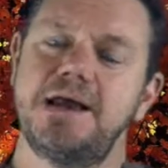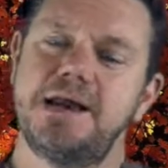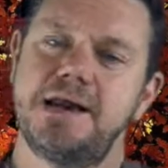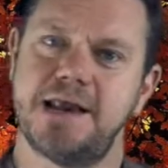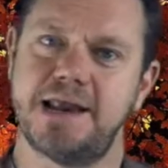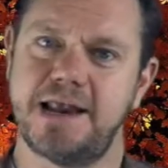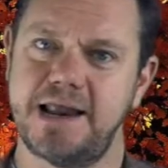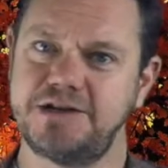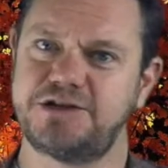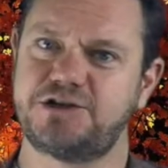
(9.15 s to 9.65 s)

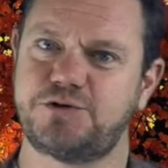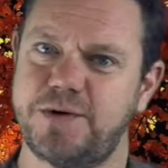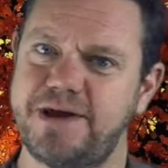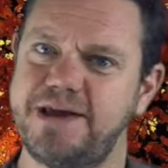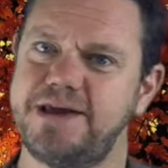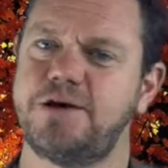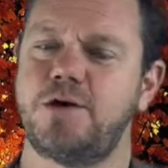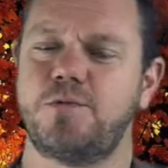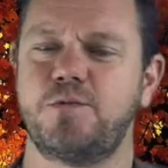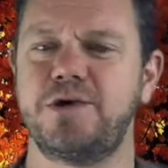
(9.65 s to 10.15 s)
Last
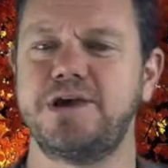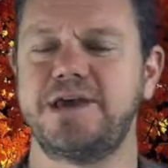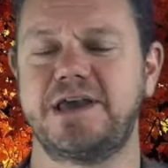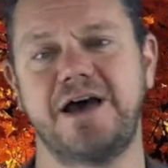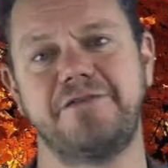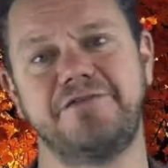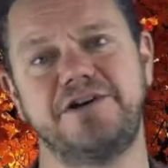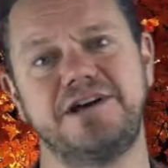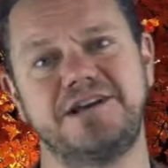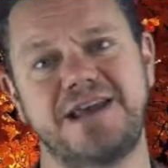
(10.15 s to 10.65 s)
week we
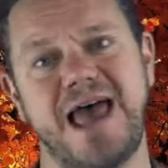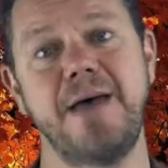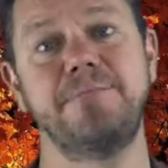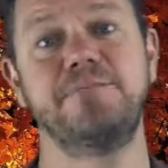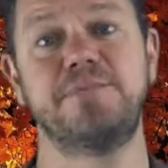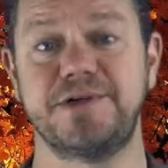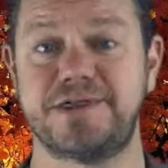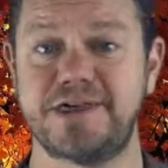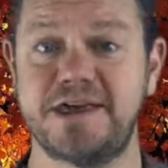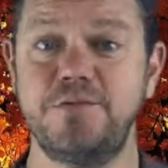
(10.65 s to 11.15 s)
covered
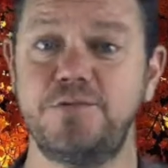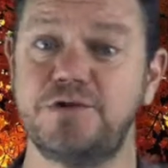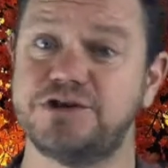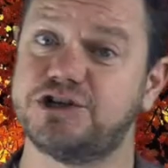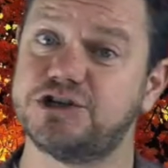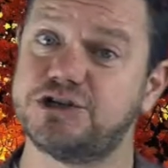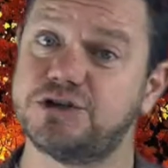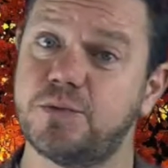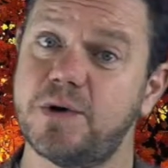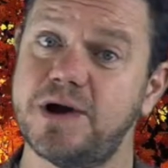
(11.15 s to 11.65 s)
empathy,
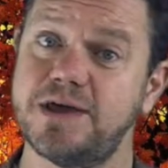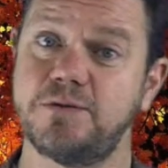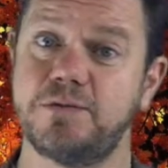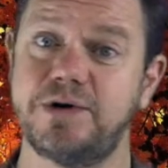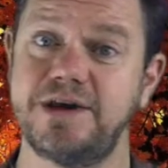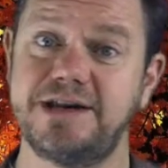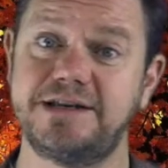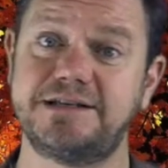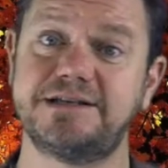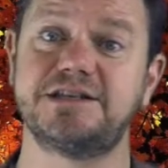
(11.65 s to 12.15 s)
which is the way that we
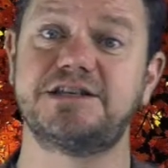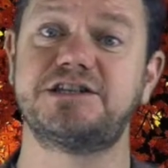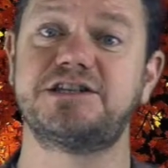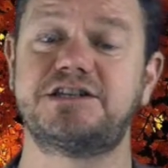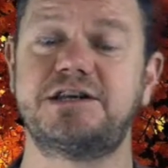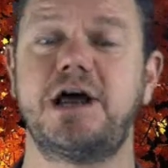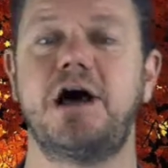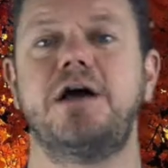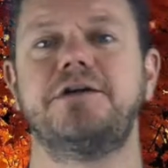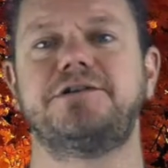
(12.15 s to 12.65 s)
need to
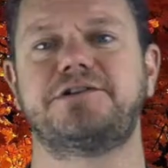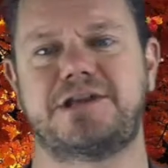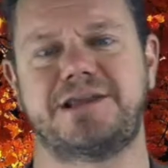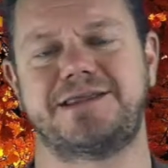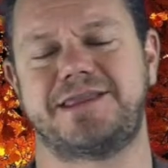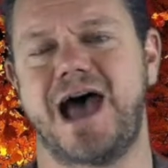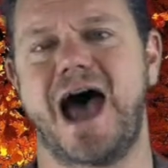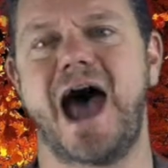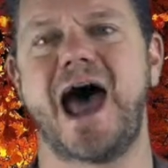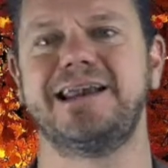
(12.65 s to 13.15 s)
start
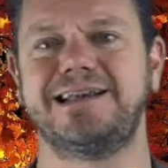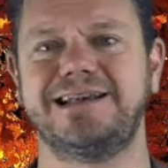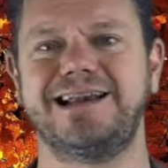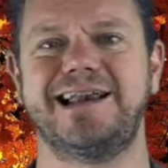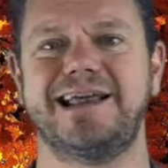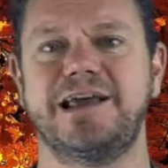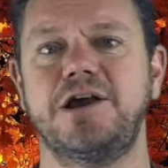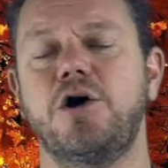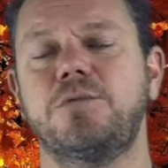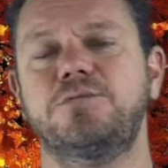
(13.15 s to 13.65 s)
the
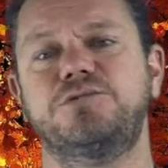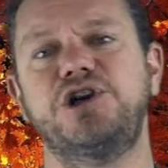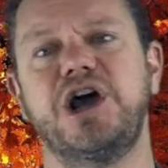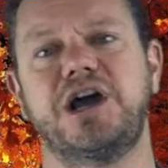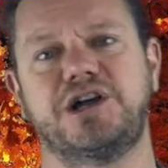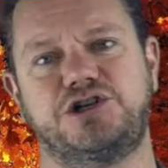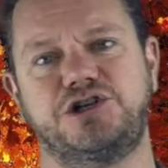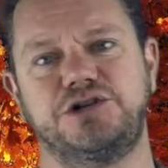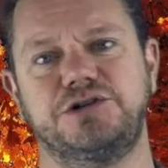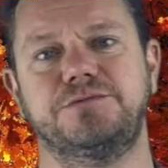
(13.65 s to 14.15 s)
handling
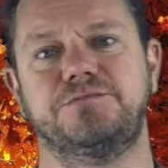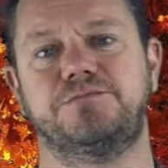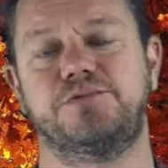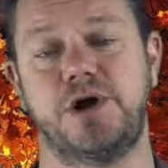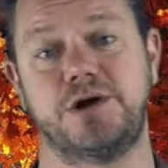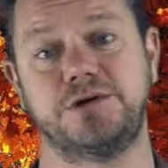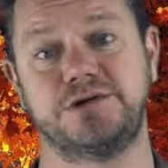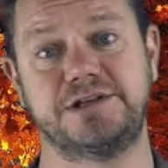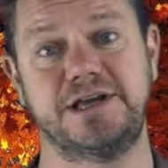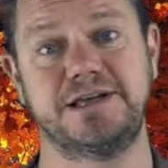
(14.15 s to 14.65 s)
objection
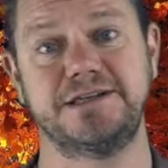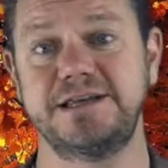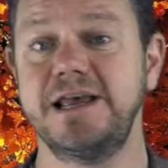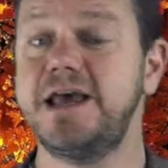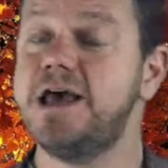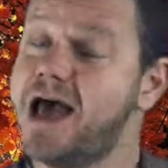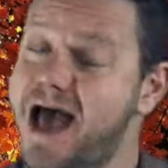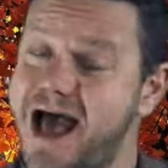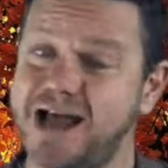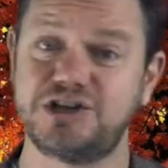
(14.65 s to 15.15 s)
process,
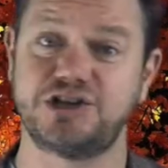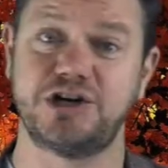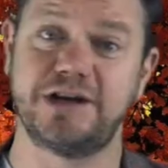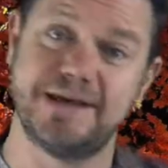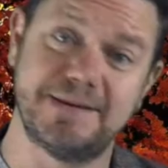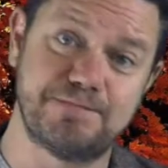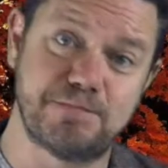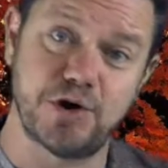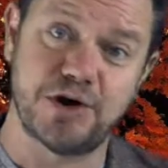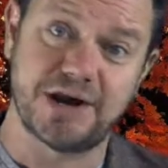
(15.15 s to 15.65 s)

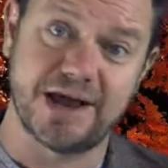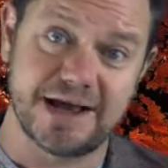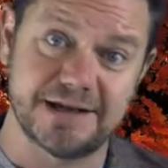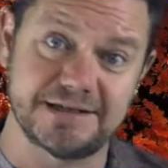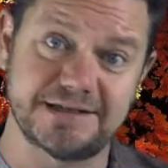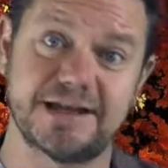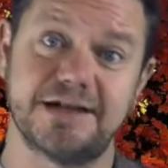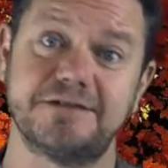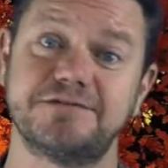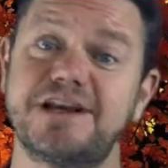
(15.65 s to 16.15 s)
actually putting
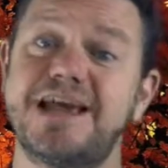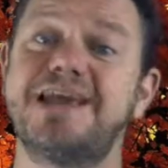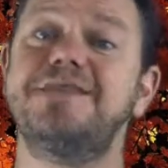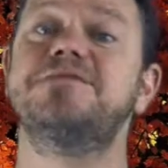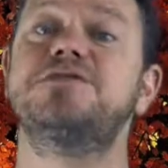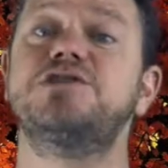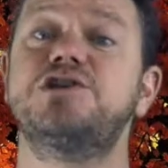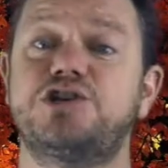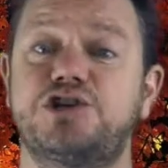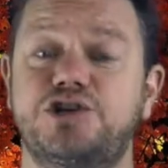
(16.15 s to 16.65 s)
ourselves
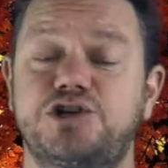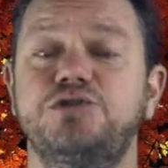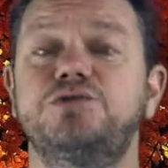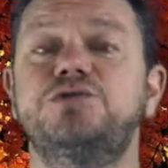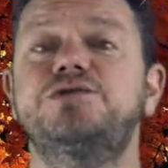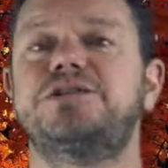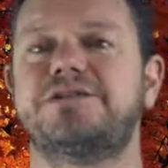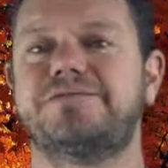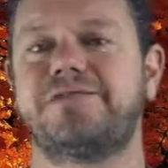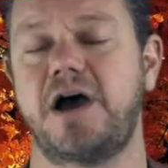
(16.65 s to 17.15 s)
in the
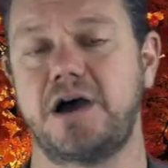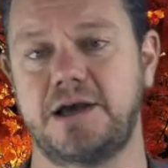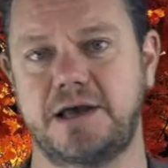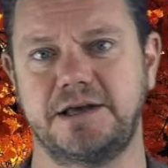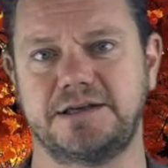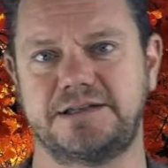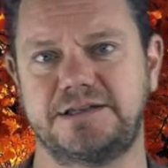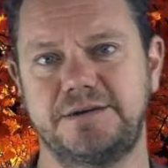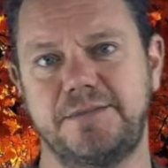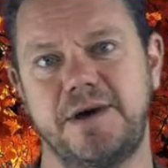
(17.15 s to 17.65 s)
shoes of our
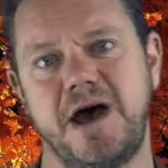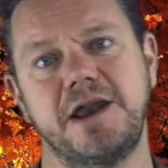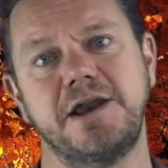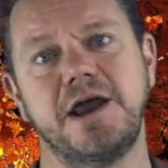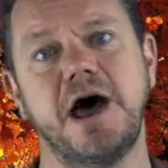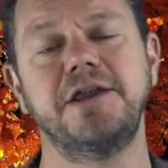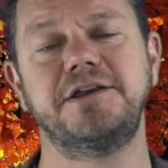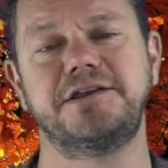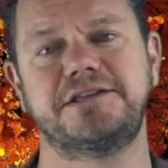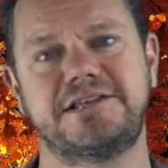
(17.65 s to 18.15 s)
customer and
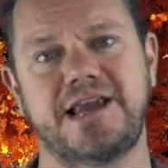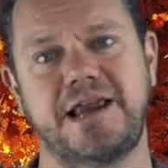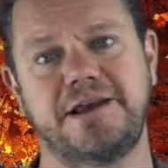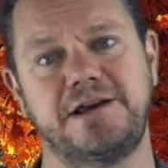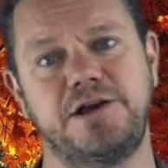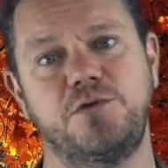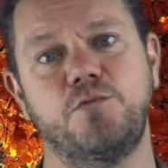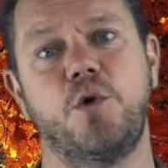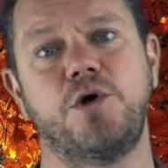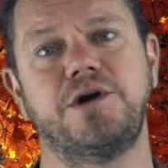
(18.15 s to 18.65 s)

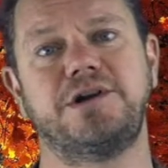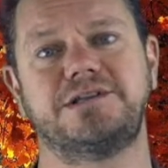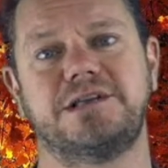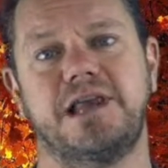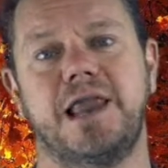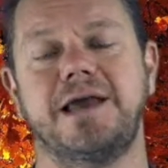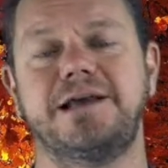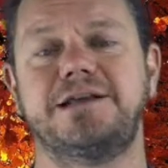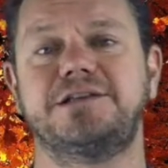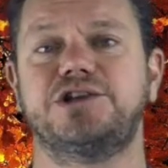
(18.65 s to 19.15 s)
understanding what it's
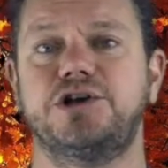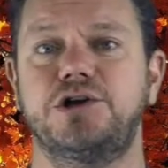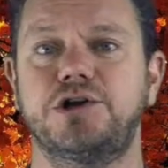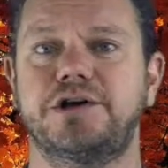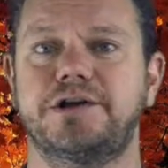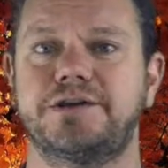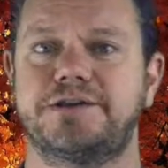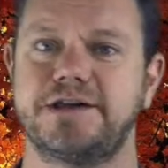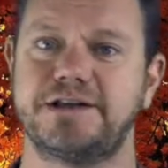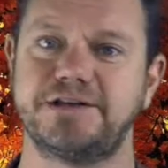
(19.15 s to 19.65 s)
like to
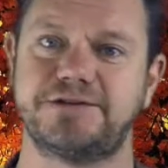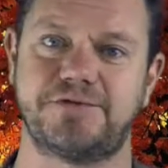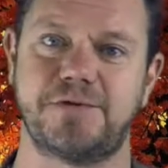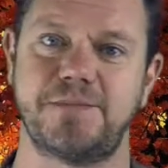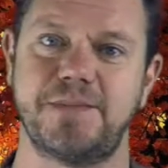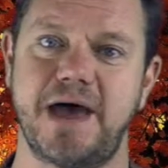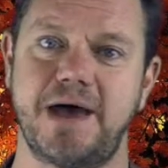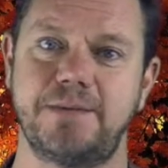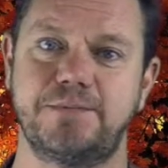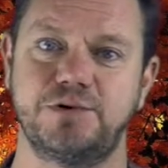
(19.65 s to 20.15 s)
look at things
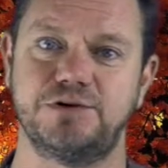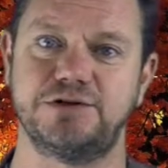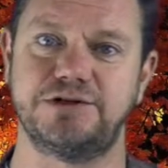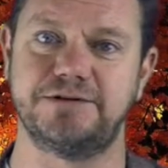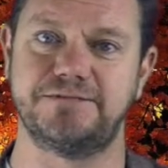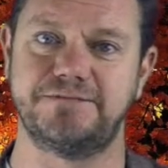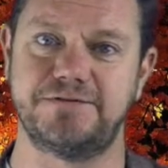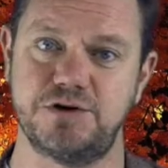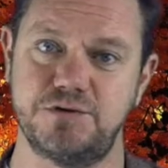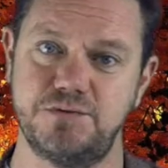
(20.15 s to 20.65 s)
from their point
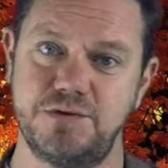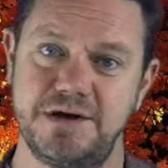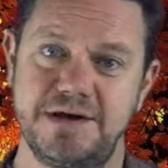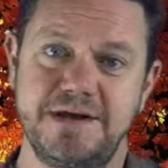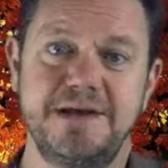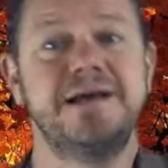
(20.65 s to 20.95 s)
of view.